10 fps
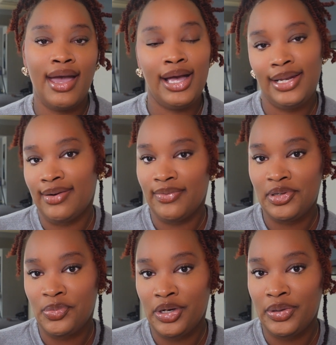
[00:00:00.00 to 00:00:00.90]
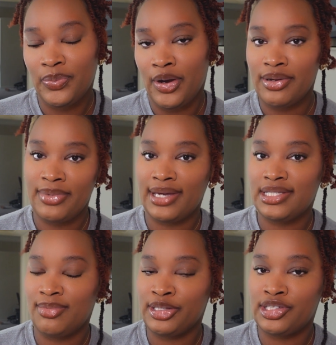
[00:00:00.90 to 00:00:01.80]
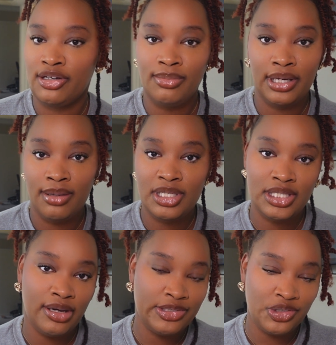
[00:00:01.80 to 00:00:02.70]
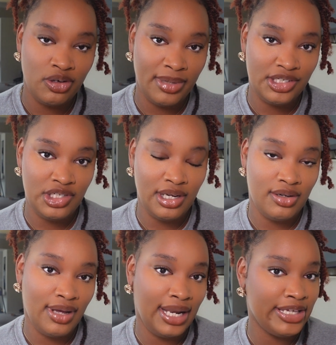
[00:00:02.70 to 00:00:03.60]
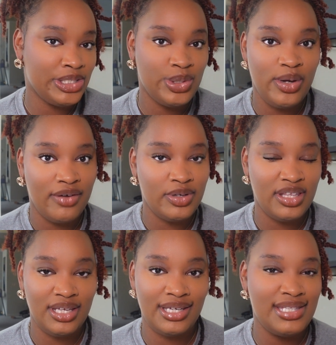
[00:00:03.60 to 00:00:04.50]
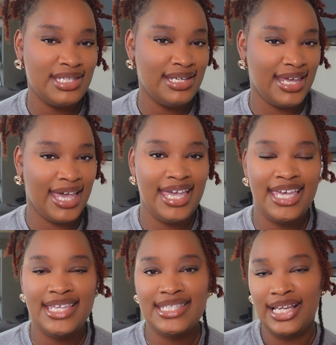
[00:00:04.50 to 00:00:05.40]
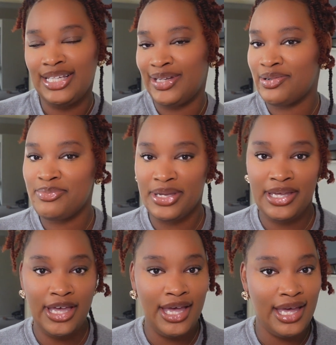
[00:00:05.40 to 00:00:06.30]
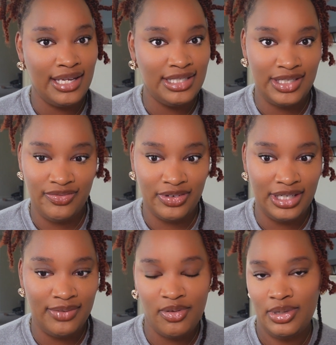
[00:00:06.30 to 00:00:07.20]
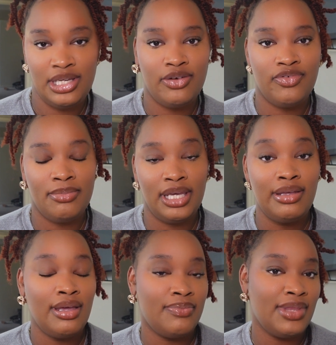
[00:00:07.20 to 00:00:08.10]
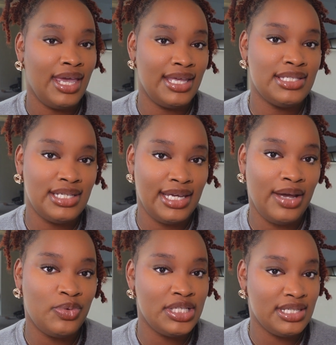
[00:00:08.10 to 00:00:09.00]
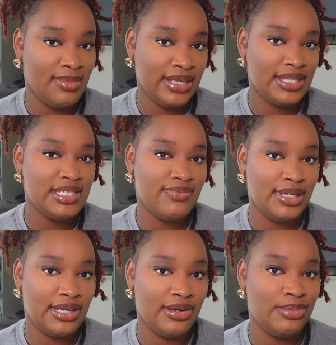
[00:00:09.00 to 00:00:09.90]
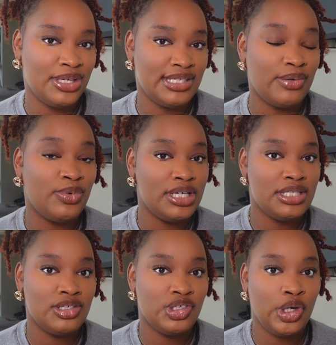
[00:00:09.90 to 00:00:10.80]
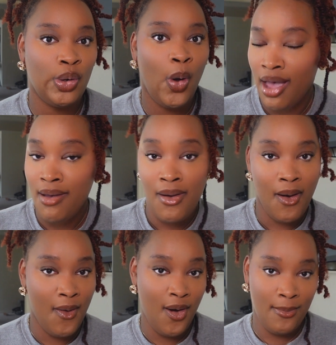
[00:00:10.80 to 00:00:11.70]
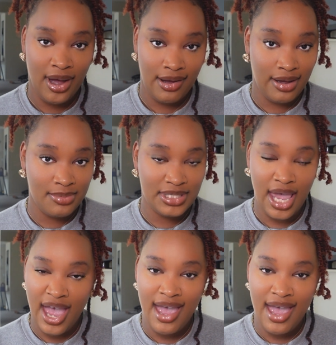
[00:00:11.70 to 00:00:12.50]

Hello everyone, welcome back to my channel. My name is Tasha, and on my channel I like to do everything, and today is a little bit different of a video for me. And today I wanted to make this video because I wanted to show all moms